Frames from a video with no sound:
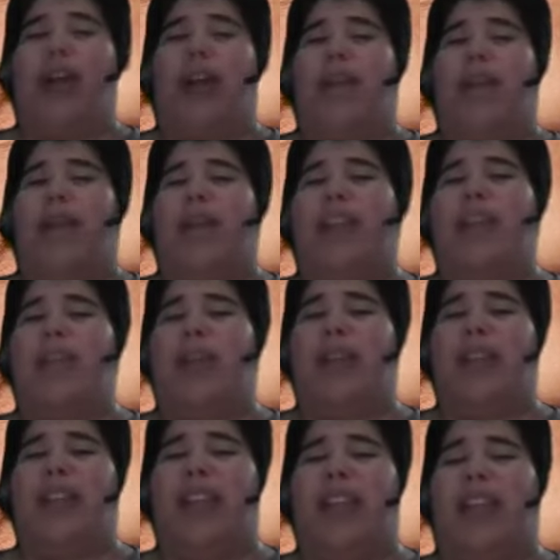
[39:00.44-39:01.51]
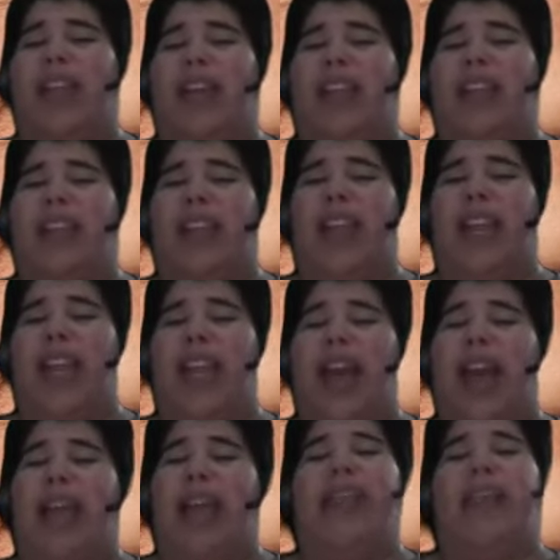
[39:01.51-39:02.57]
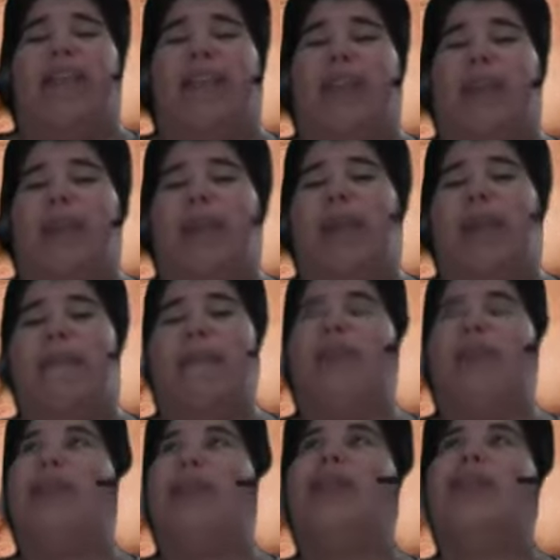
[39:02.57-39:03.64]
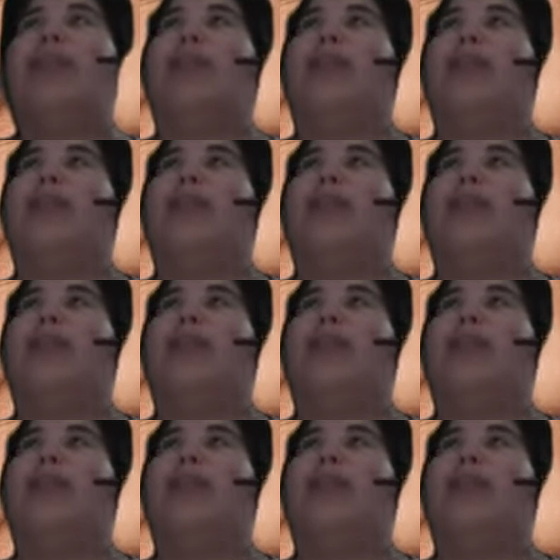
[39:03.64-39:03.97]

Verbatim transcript: time expressing and saying I love you to people.